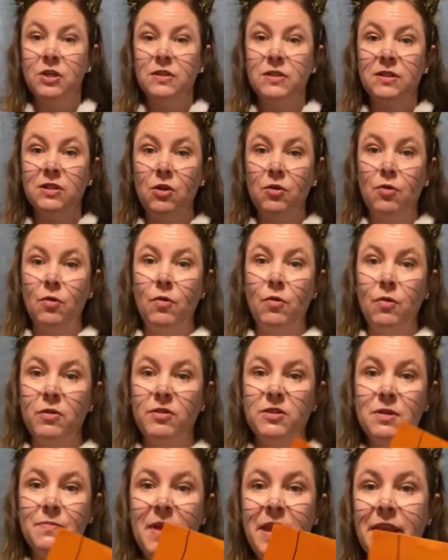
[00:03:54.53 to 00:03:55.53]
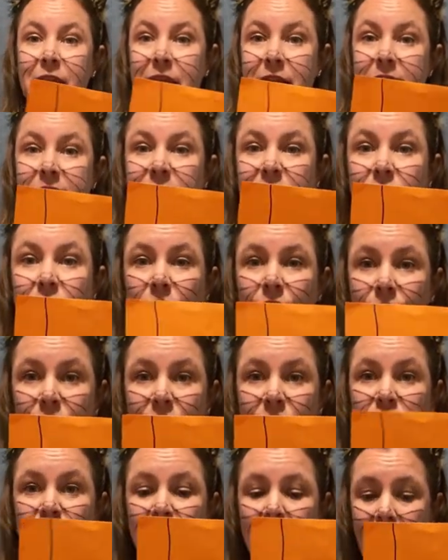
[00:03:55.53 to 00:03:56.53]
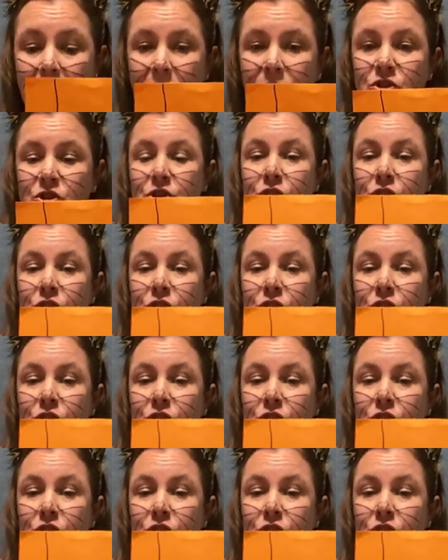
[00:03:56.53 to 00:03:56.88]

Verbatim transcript: So to make it easier for the child,